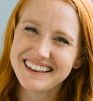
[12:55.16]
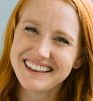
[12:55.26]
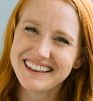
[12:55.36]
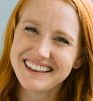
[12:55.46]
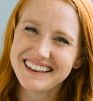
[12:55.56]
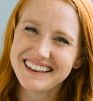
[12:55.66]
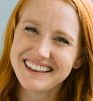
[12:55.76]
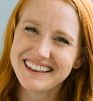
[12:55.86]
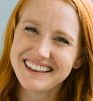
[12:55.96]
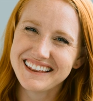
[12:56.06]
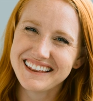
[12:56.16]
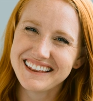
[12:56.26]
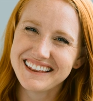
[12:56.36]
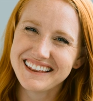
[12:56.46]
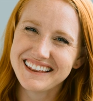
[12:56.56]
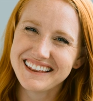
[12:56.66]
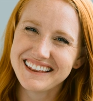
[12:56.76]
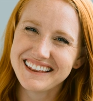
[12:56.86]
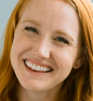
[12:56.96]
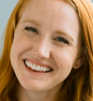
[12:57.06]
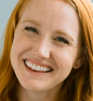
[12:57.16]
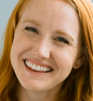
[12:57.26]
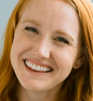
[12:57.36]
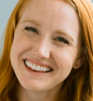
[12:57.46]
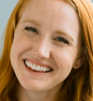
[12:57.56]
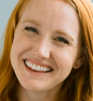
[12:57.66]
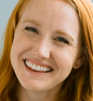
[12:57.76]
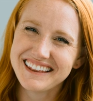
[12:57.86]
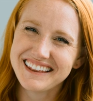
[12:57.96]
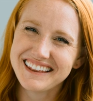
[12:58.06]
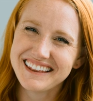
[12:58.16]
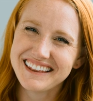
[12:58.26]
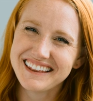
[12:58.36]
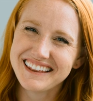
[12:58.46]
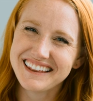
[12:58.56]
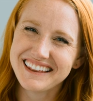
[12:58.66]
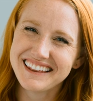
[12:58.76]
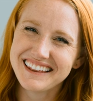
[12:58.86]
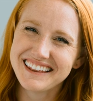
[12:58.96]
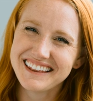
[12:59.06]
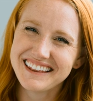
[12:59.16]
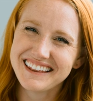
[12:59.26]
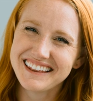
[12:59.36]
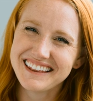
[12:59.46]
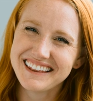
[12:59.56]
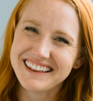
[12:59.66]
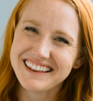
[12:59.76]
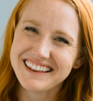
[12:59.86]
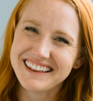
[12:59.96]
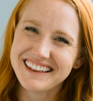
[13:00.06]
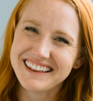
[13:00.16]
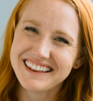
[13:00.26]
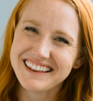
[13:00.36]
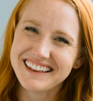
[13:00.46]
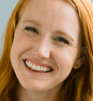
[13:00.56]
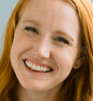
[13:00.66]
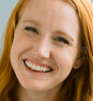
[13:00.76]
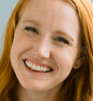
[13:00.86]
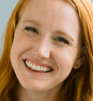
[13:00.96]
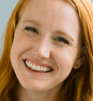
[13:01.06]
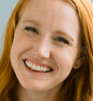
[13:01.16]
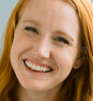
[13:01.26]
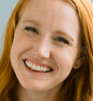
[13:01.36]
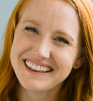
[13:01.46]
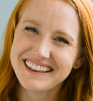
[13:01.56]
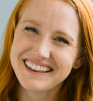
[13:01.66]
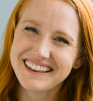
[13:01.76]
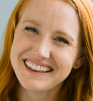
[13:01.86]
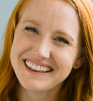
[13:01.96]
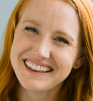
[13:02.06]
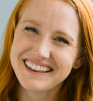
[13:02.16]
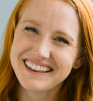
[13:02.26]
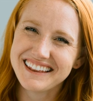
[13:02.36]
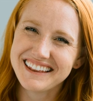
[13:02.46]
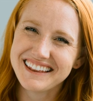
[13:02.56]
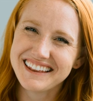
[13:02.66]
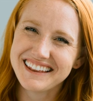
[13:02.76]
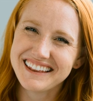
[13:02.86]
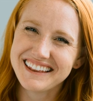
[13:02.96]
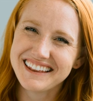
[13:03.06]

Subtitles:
This is a still picture; no speech is visible.